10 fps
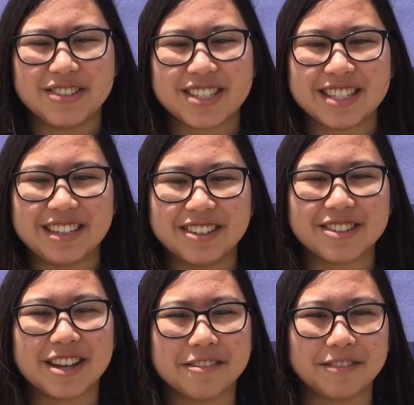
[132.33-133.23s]
You
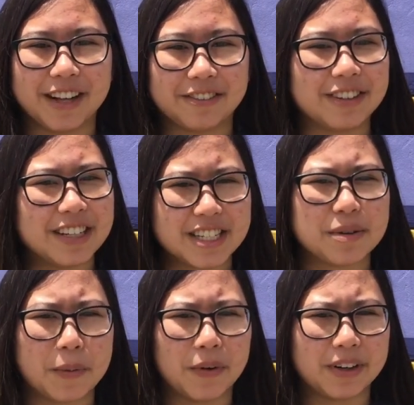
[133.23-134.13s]
seniors have like really
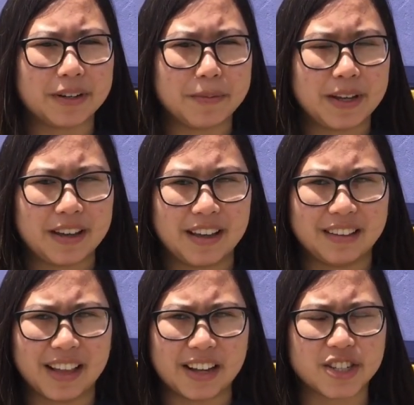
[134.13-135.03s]
supported me
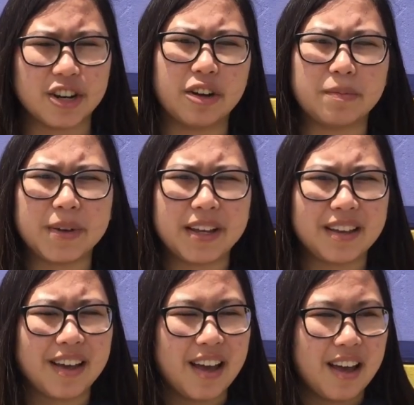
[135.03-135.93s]
and like shown
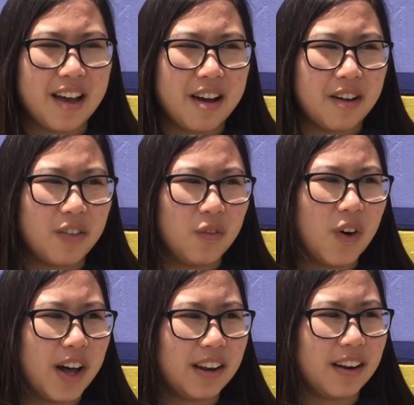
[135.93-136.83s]
me
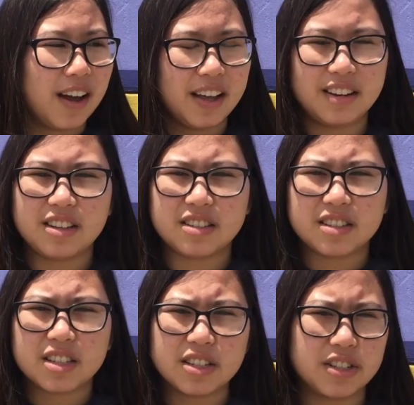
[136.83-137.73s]
what I need
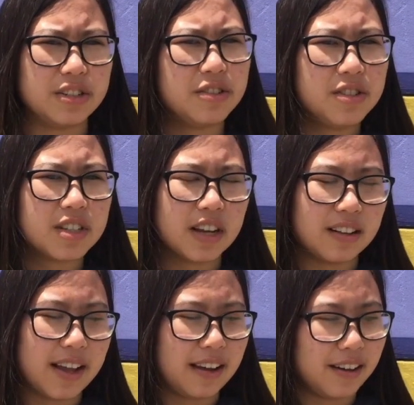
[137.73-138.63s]
to do to
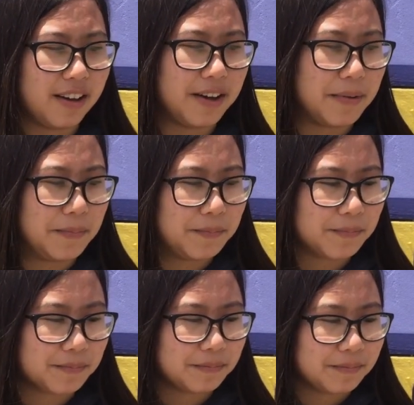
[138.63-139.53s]
like
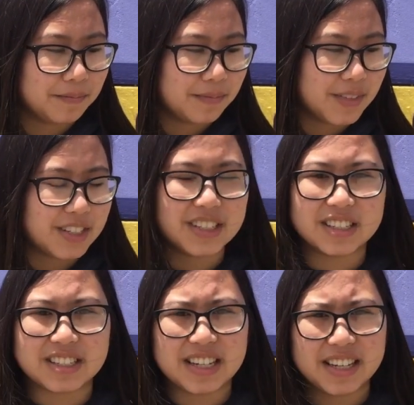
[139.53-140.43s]

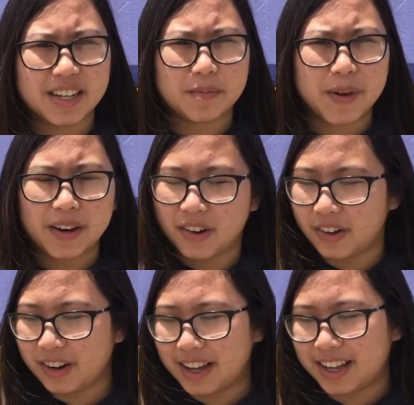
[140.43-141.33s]
succeed in Ben
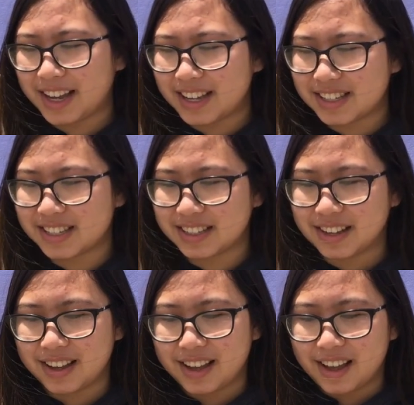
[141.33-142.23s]
Holt, I guess.
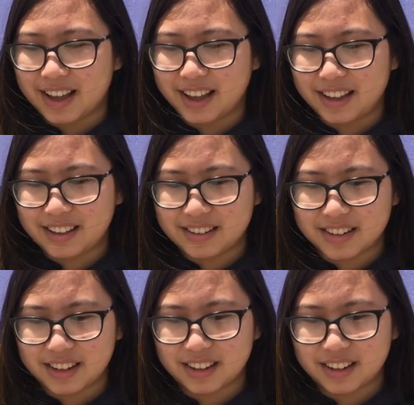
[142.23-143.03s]
And